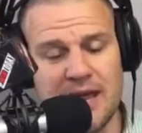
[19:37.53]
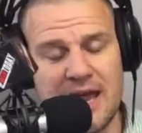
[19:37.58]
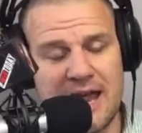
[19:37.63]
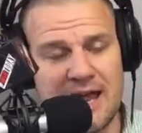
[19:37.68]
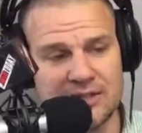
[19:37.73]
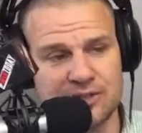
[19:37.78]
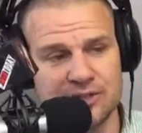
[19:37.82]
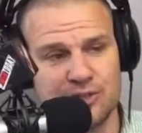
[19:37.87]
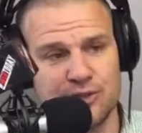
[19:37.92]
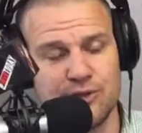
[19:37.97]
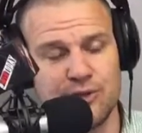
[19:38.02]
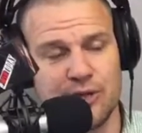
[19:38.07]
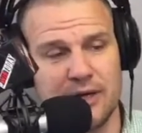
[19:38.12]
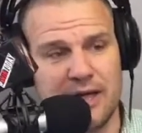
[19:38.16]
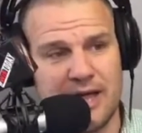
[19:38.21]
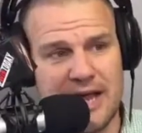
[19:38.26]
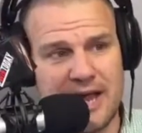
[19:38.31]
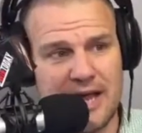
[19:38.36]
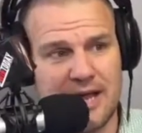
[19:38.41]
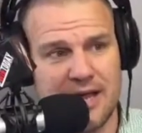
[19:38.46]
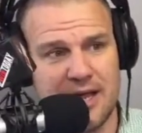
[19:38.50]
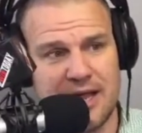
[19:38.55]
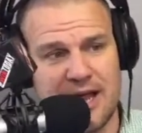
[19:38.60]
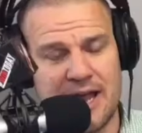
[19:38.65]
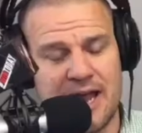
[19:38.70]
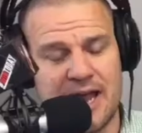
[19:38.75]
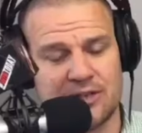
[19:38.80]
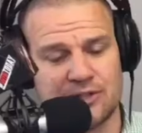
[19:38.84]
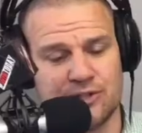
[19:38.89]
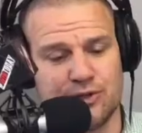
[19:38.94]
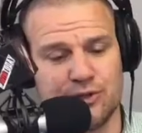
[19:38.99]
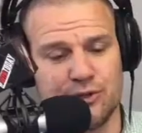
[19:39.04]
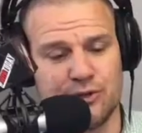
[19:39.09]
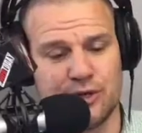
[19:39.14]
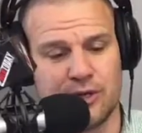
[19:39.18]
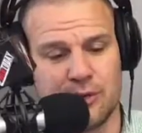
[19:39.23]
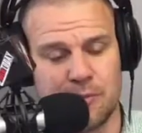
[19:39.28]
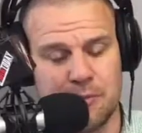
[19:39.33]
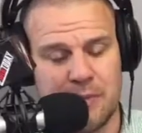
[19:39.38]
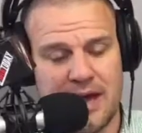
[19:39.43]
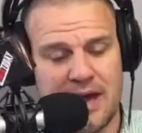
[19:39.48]
Asked you to
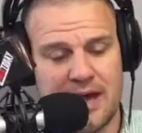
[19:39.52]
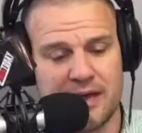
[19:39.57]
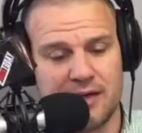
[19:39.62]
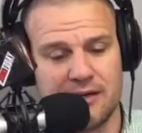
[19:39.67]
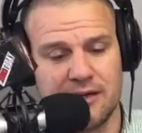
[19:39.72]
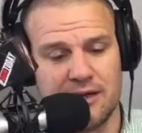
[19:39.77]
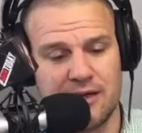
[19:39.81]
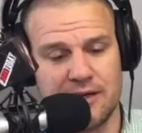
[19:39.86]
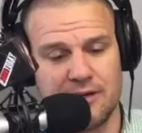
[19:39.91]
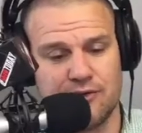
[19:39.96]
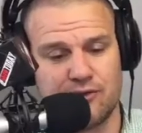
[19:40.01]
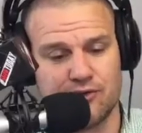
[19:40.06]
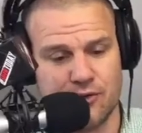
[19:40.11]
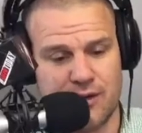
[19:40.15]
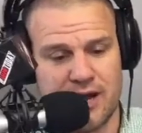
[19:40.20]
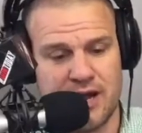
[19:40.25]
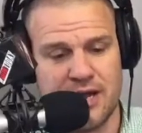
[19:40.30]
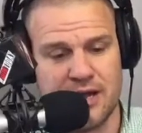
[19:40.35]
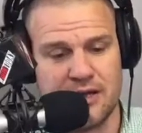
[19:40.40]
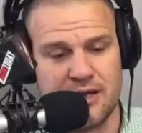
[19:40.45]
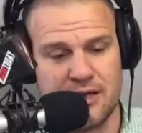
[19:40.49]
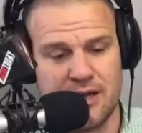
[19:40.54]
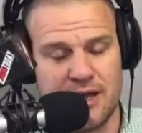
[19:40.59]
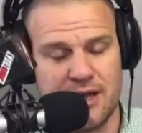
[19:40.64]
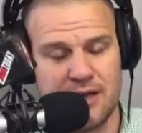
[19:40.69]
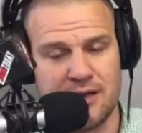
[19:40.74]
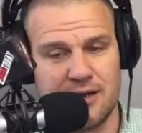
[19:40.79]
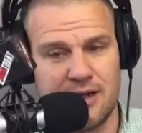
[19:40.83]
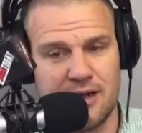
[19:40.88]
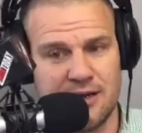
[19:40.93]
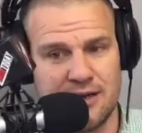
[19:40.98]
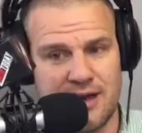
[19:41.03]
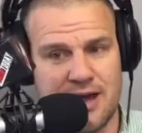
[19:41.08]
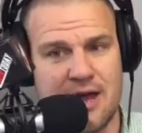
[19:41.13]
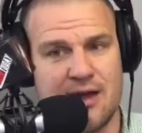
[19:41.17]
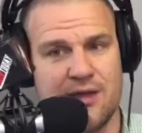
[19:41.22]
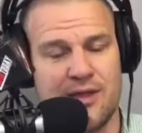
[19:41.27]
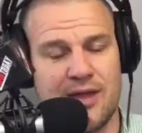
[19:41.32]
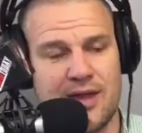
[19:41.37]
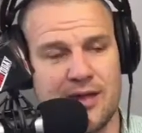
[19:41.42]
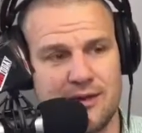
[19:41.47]
come back and train, and
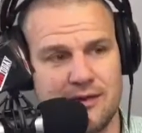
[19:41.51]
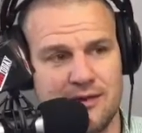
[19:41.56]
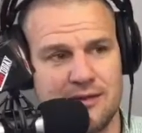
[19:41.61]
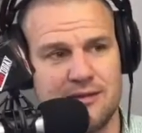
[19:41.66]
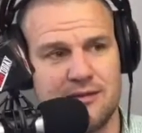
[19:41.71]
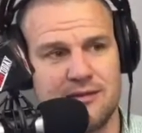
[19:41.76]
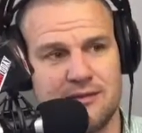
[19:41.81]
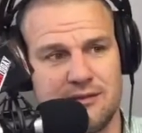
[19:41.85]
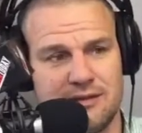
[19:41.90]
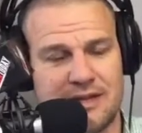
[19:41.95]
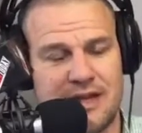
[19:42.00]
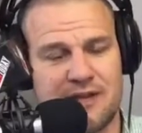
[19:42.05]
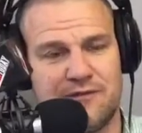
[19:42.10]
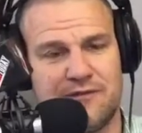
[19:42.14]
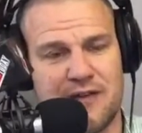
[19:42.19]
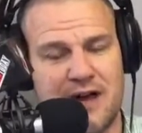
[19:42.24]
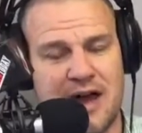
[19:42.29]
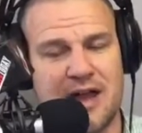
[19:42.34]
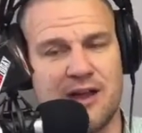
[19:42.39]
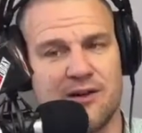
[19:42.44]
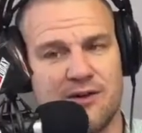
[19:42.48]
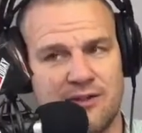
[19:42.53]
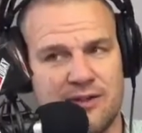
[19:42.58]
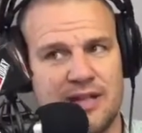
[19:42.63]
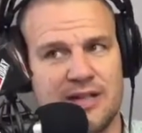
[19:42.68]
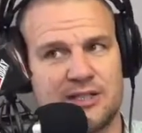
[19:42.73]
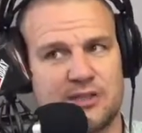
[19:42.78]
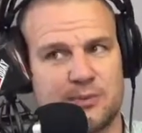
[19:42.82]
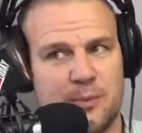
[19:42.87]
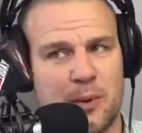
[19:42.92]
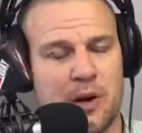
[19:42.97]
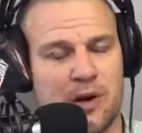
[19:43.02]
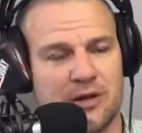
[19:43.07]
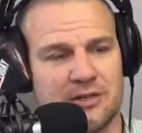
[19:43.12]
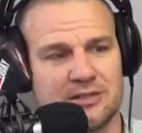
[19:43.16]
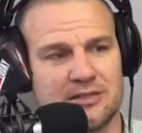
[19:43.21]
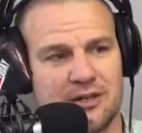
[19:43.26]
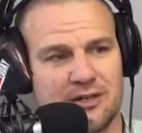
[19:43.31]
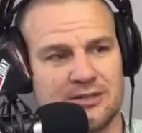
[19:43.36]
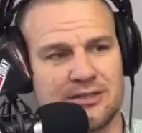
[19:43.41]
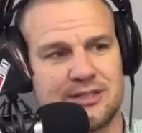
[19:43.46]
now that fire and that spark
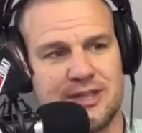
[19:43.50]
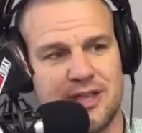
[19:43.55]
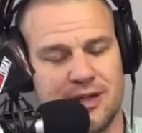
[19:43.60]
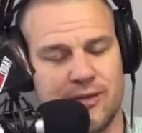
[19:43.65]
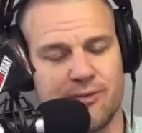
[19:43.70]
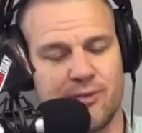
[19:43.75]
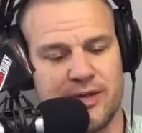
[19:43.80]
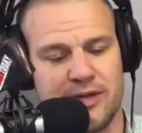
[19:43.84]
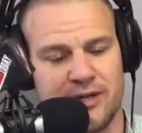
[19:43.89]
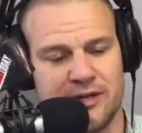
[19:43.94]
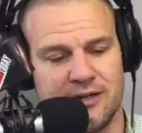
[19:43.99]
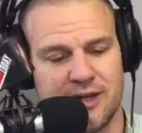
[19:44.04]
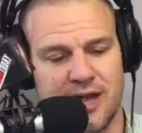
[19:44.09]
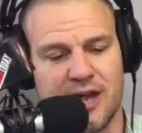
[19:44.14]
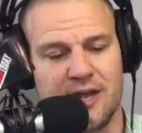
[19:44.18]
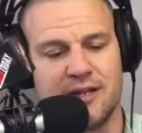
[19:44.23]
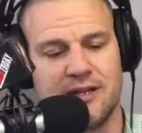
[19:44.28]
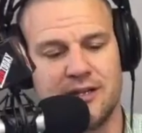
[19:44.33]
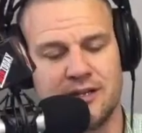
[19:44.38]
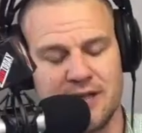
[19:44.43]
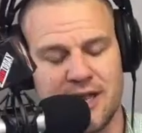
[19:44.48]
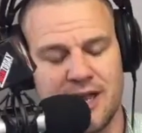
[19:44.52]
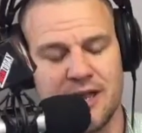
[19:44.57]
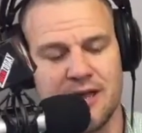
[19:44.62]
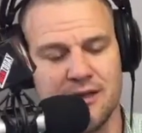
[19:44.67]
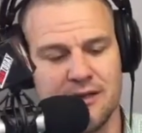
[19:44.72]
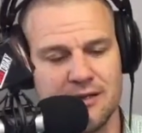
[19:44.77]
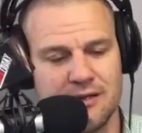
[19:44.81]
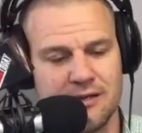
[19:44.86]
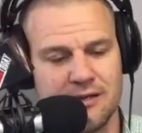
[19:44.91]
starts to get reignited, yeah?